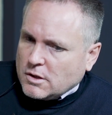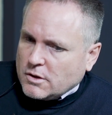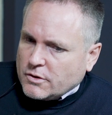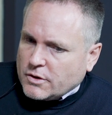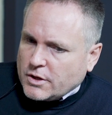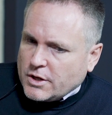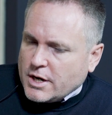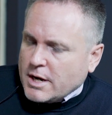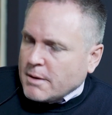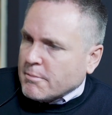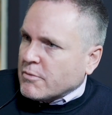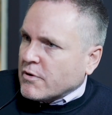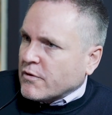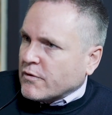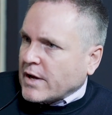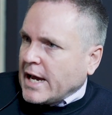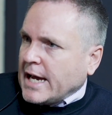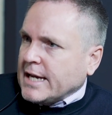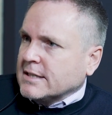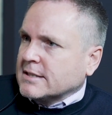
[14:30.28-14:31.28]
the number
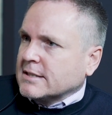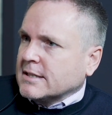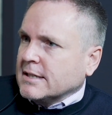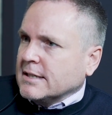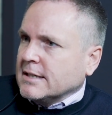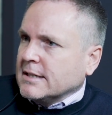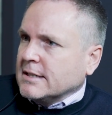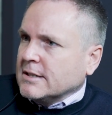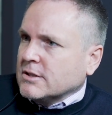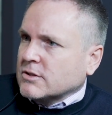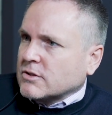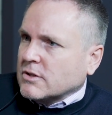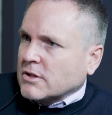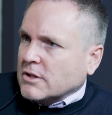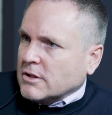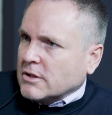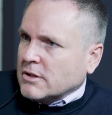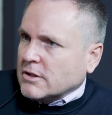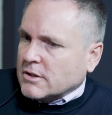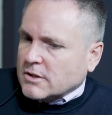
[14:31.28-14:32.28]
of cases,
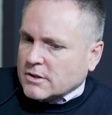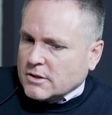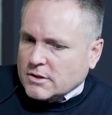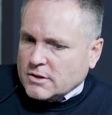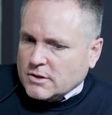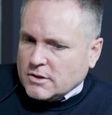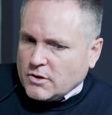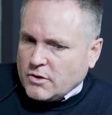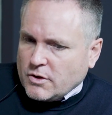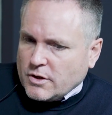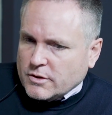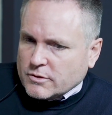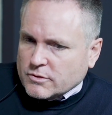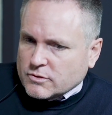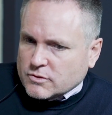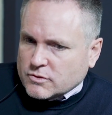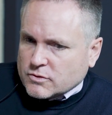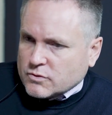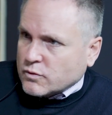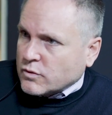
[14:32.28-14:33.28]
and
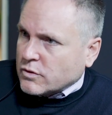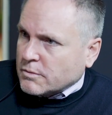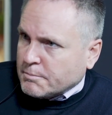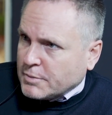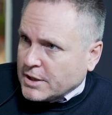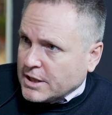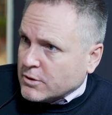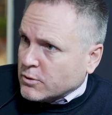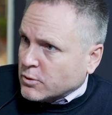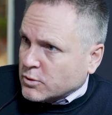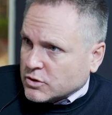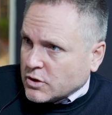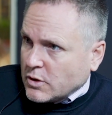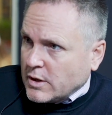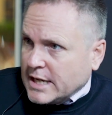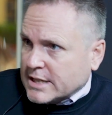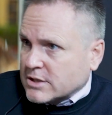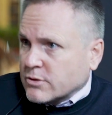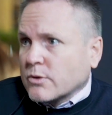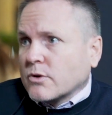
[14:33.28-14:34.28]
but it also
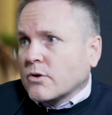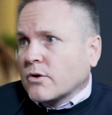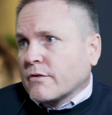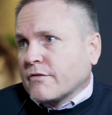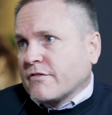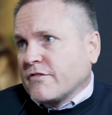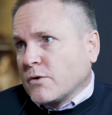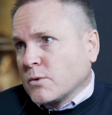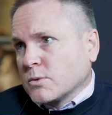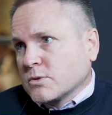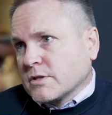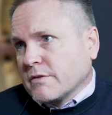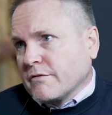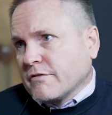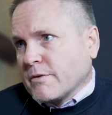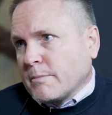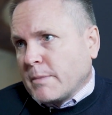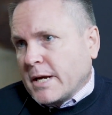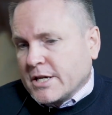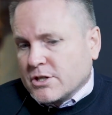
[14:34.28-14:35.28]
led to a lot of false
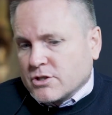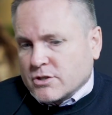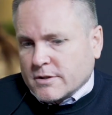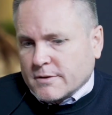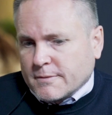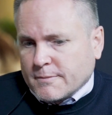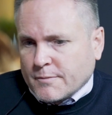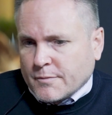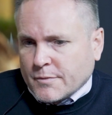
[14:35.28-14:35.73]
information.